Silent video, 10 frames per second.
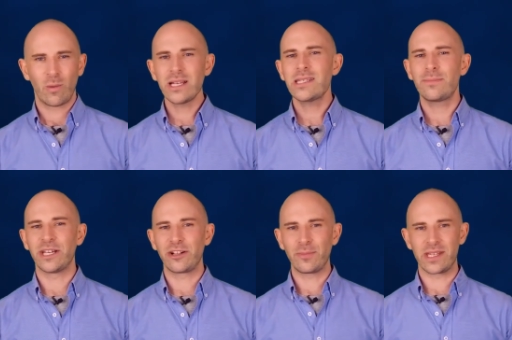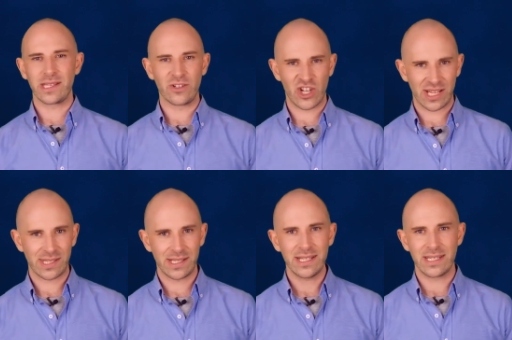Once the pill is
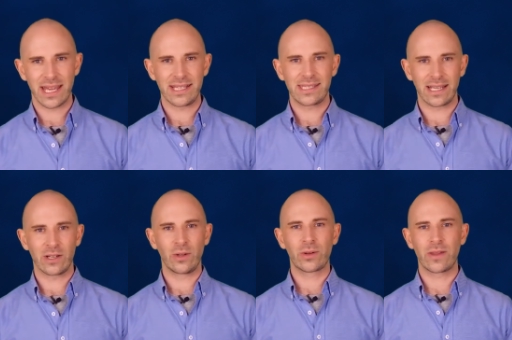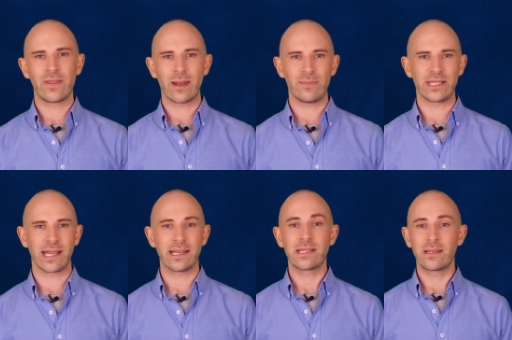ingested, a signal can then be
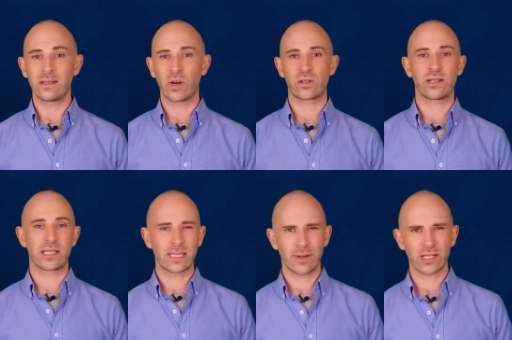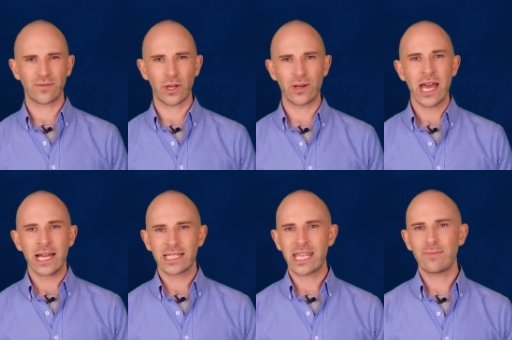sent to the doctor's smartphone
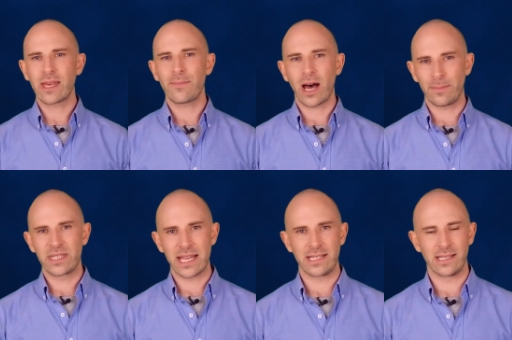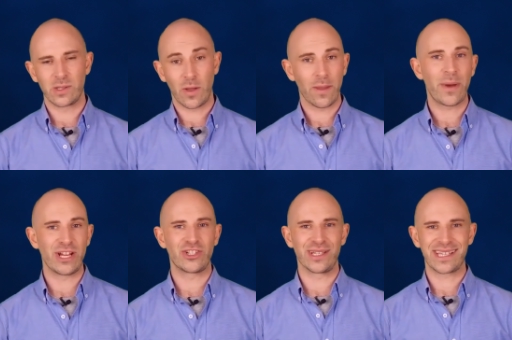to keep them updated on the
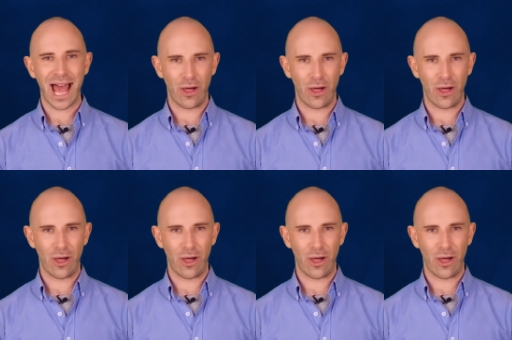patient's